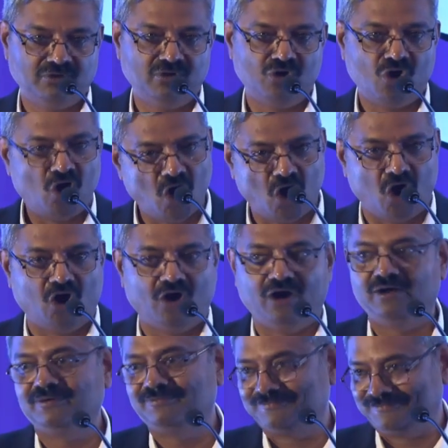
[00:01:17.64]
Or
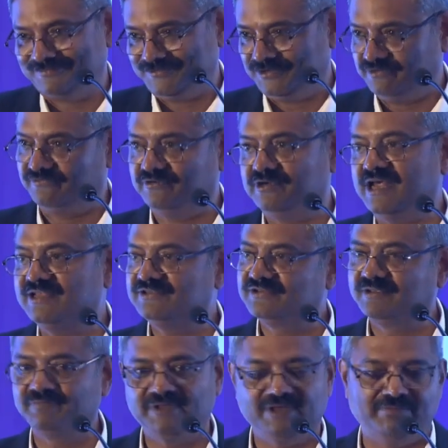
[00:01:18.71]
you've done
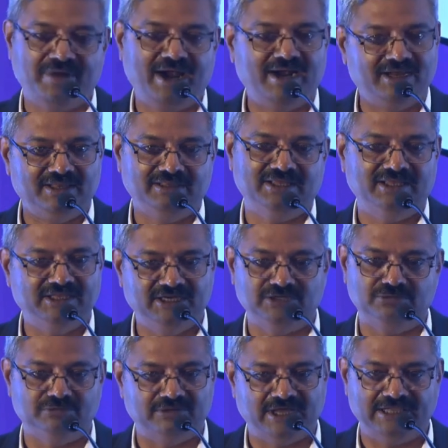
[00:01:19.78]
something bad and they need to
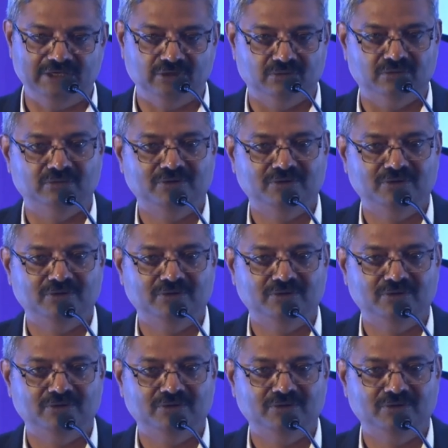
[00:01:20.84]
tell you.